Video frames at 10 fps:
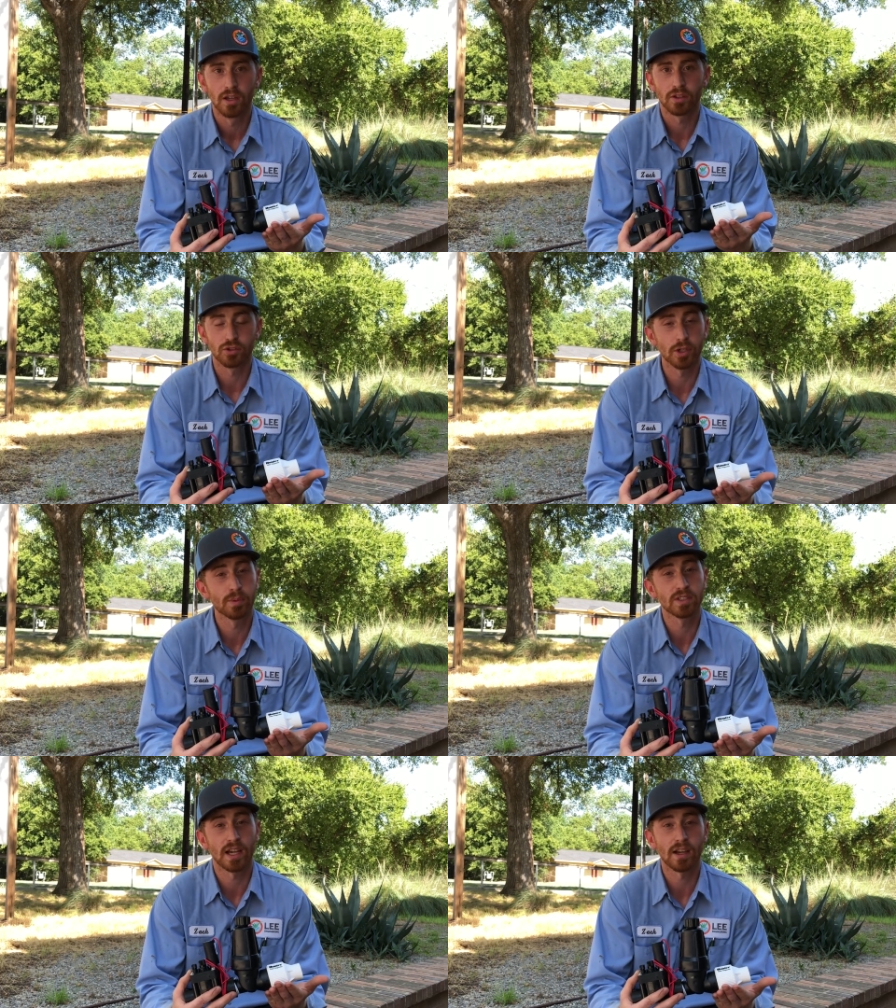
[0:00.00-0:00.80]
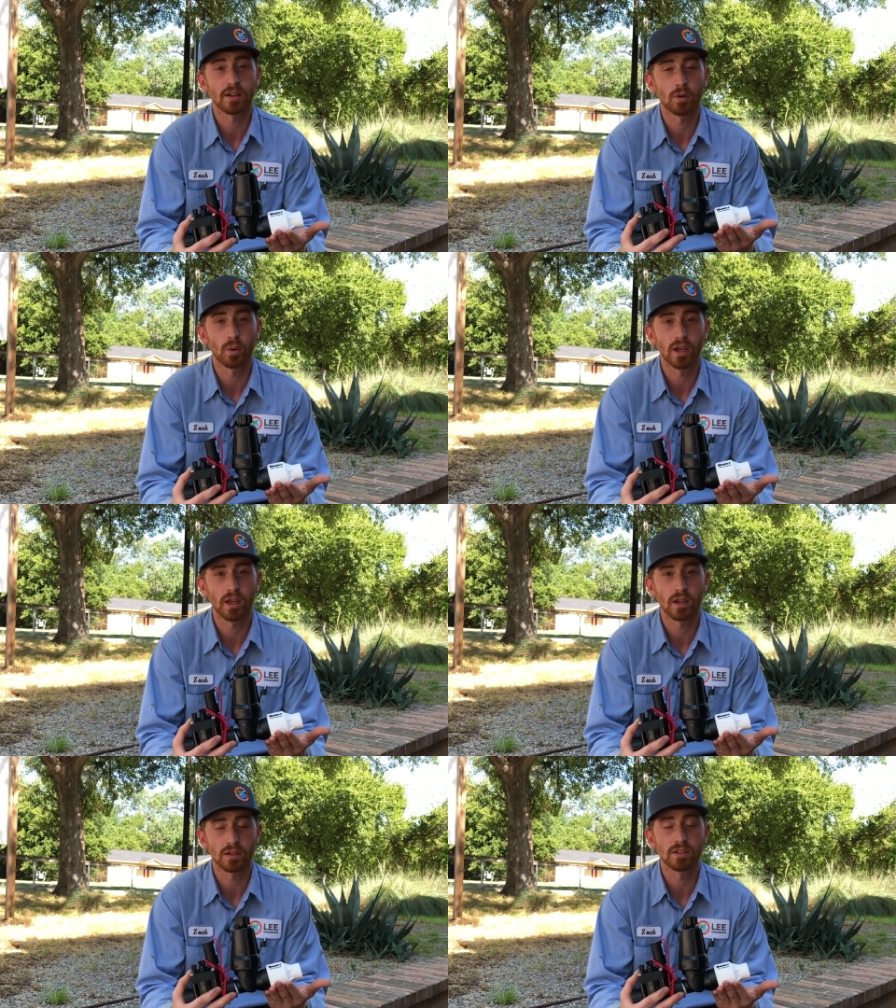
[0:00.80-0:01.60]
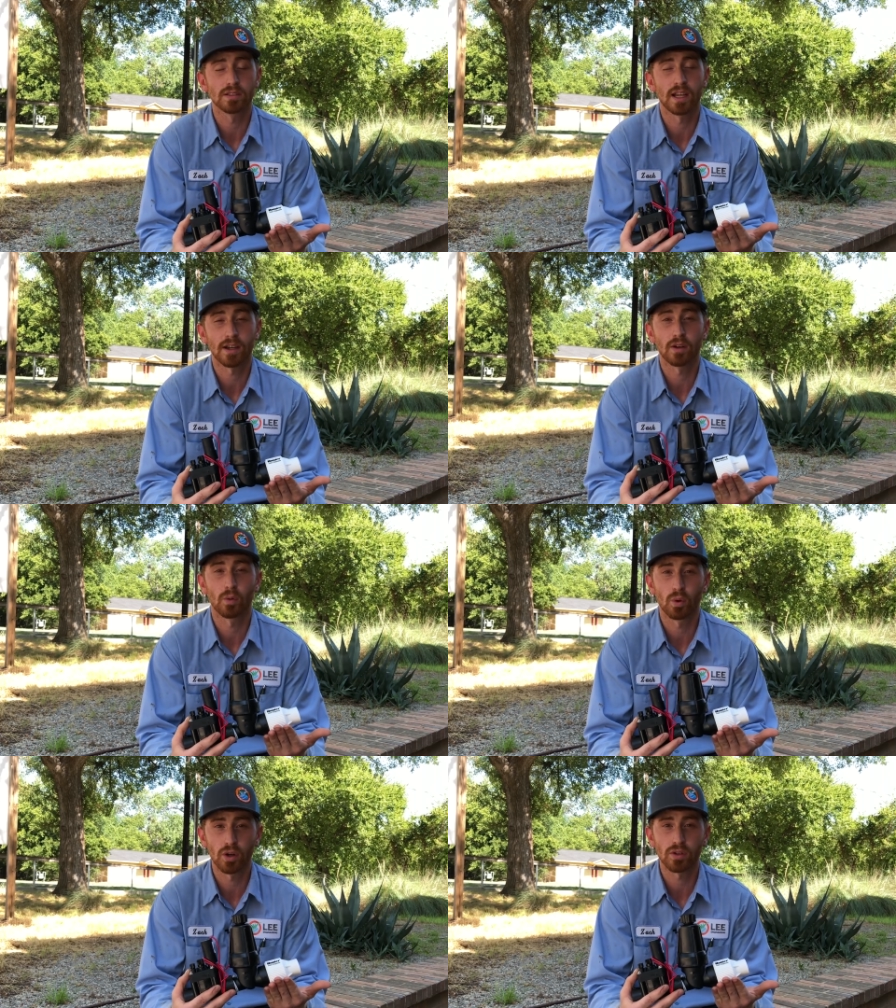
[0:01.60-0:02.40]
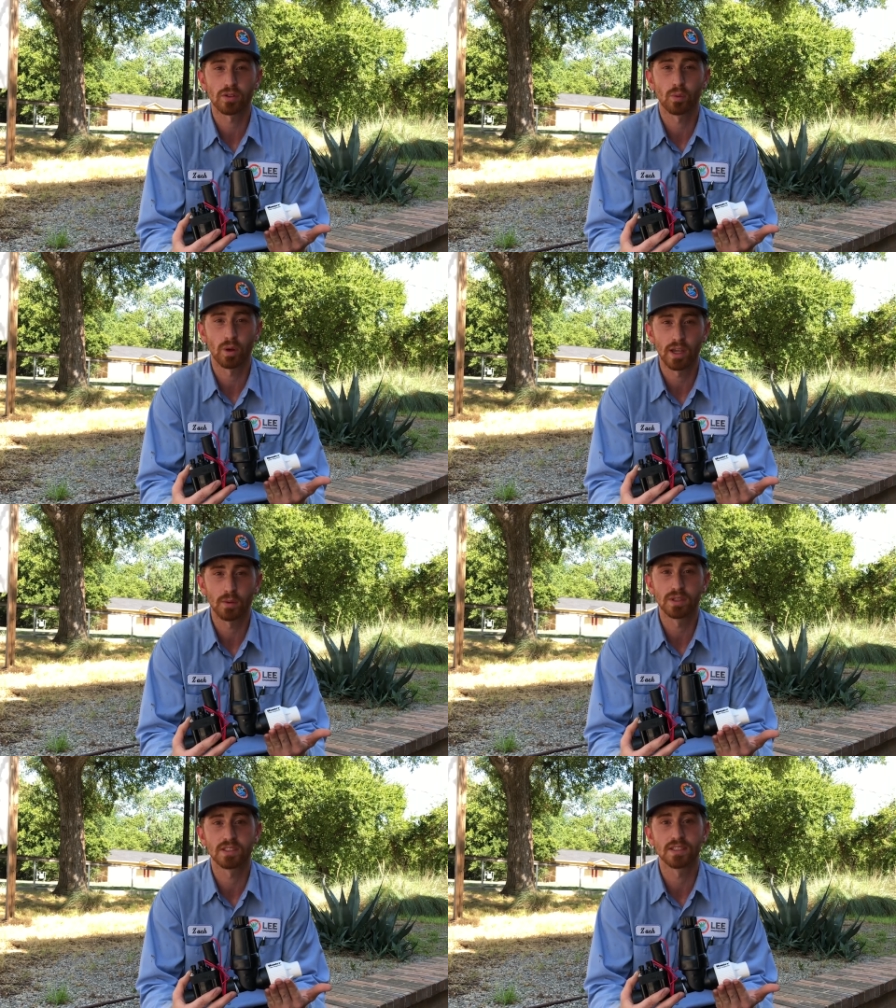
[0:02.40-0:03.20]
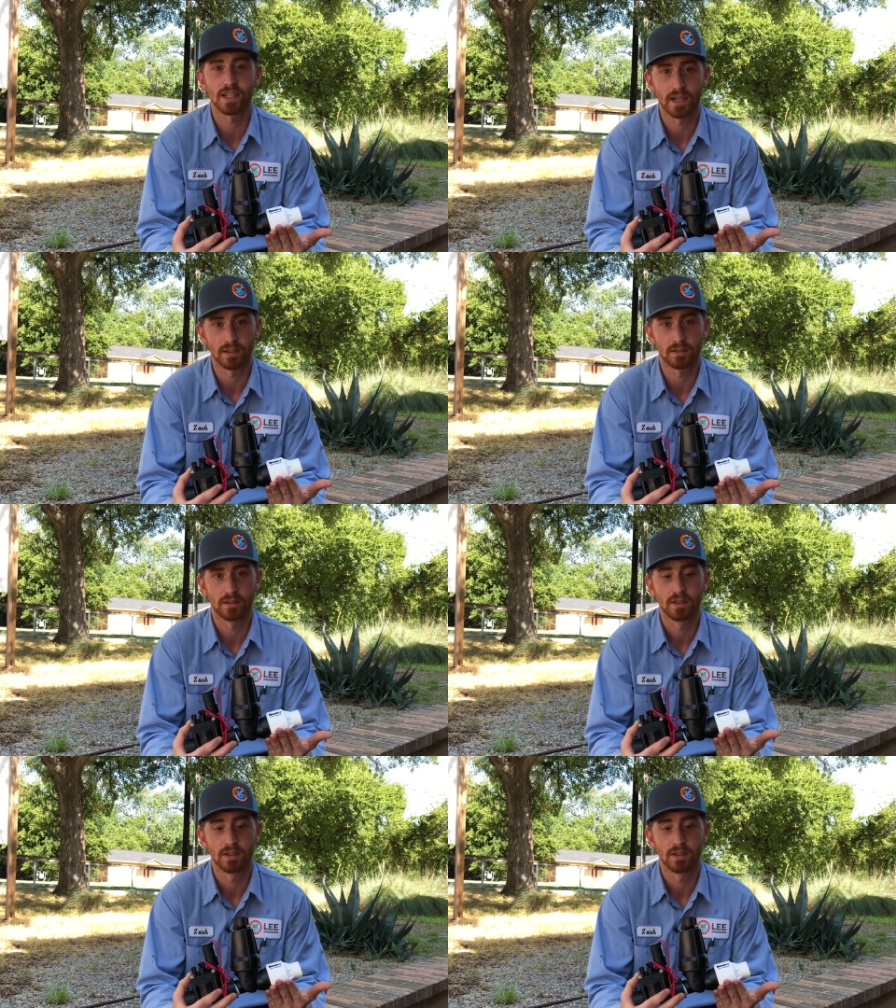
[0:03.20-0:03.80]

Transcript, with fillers: the drip is not going to work the way it was designed.